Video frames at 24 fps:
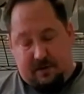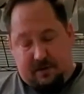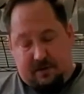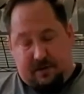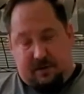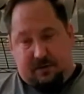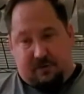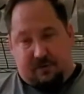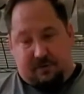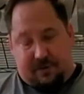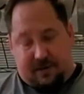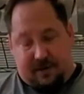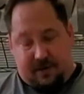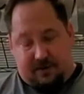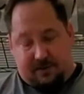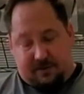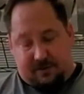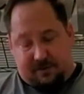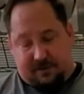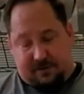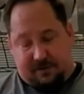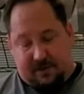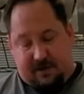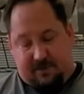
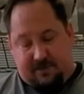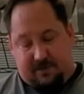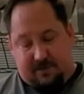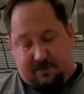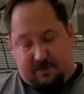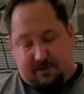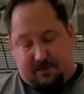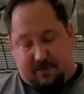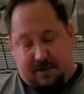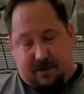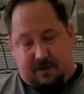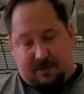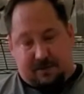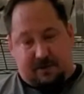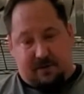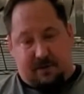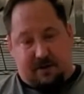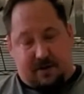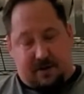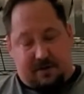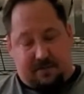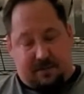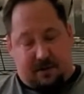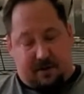
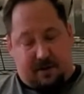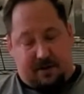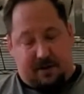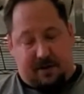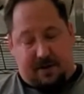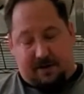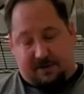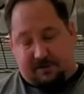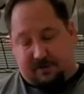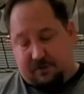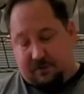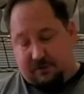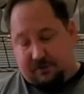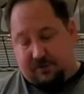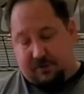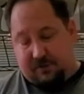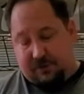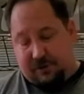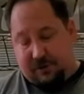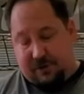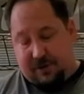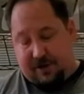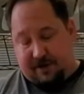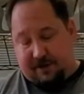2007-2009 Pontiac
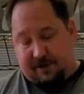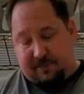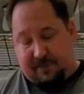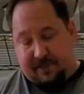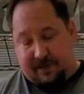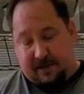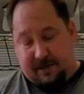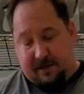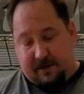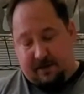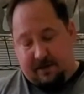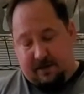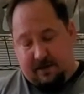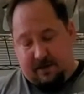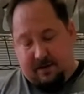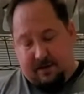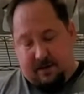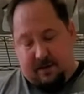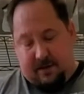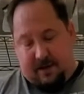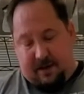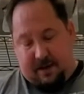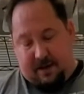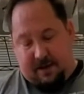Solstice GXP,
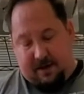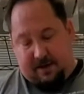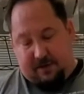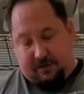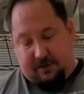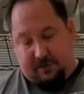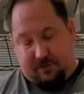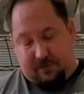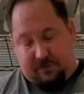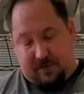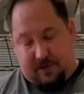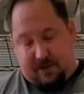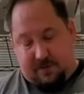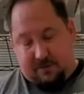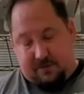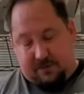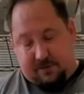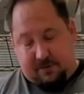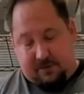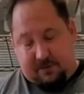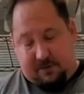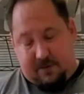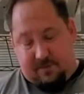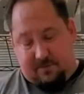and a
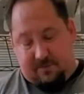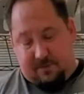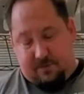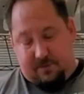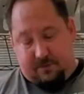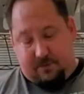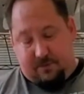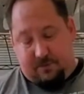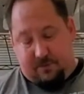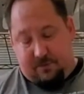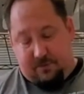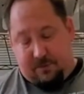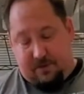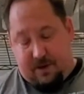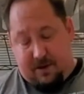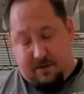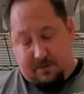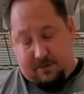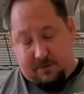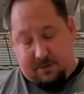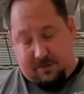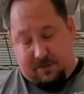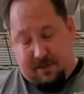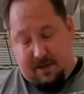2007 through
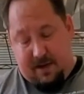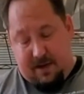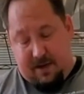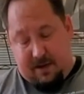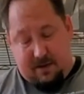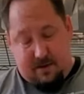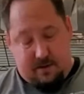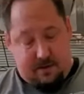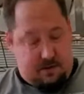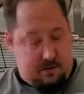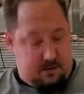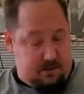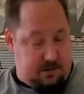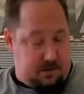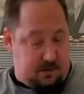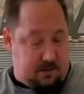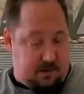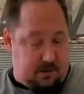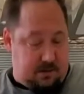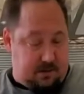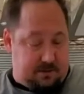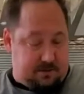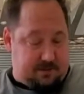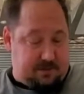2010
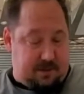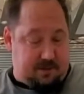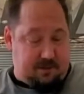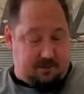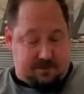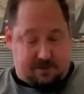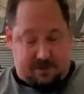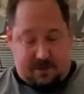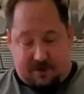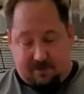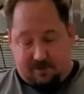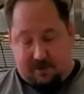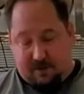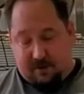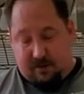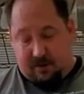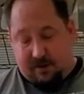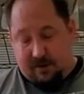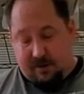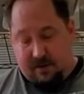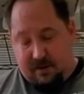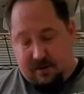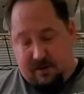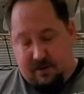Saturn Sky
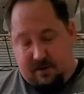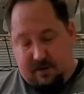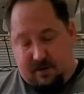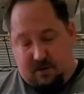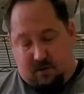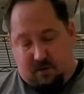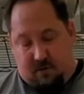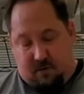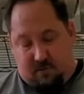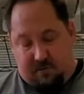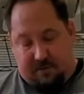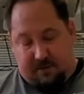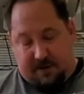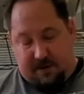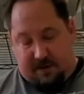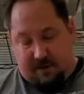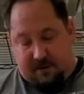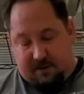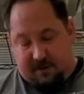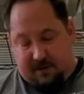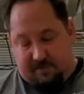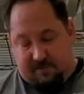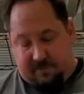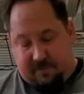Redline, all with the
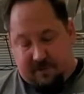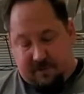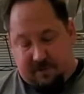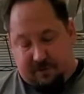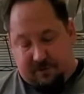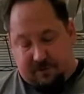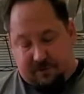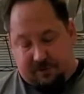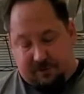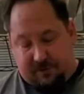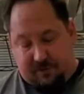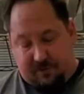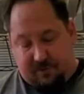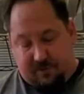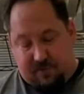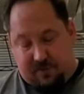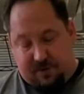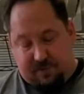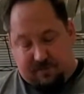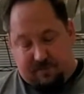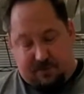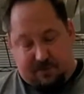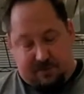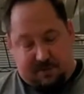LNF motors. So
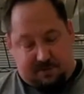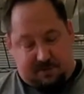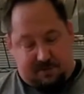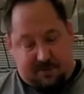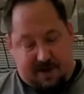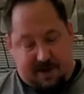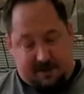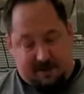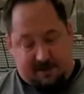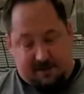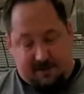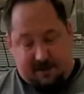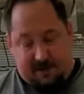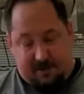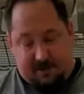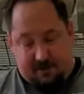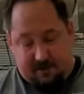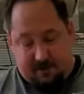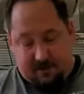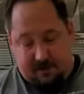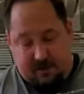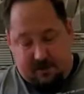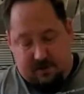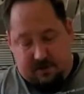when you're putting this back
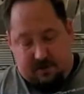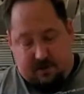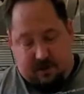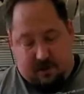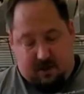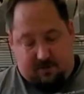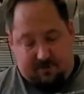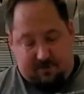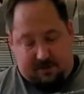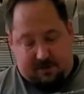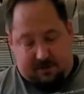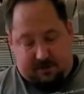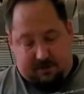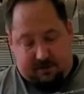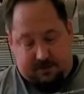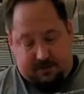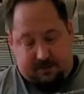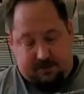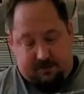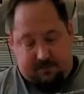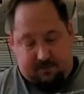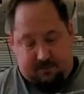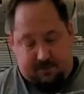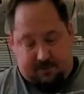together,
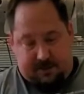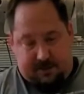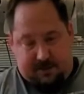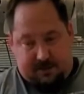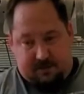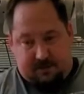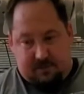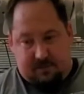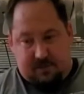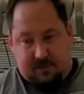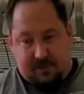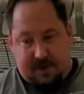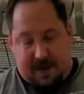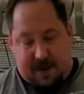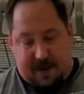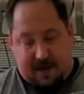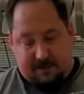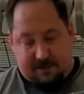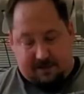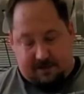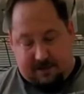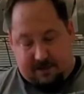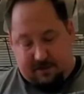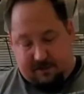obviously get some new
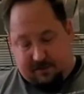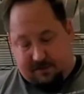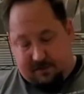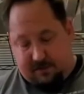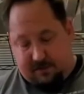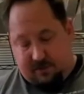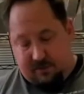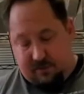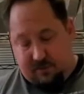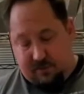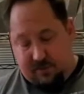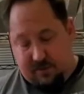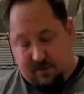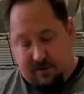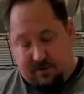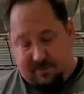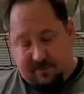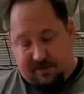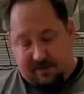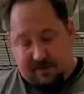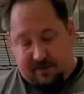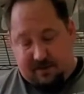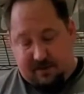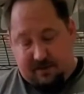gaskets. We
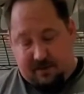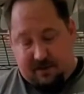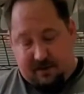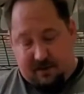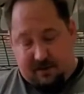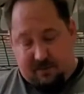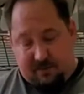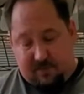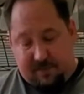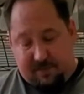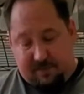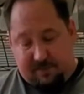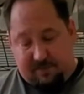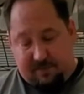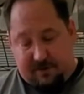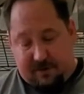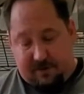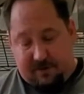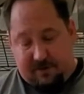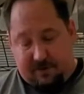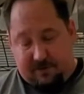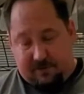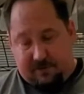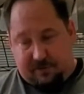we
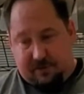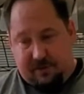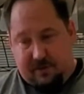provide those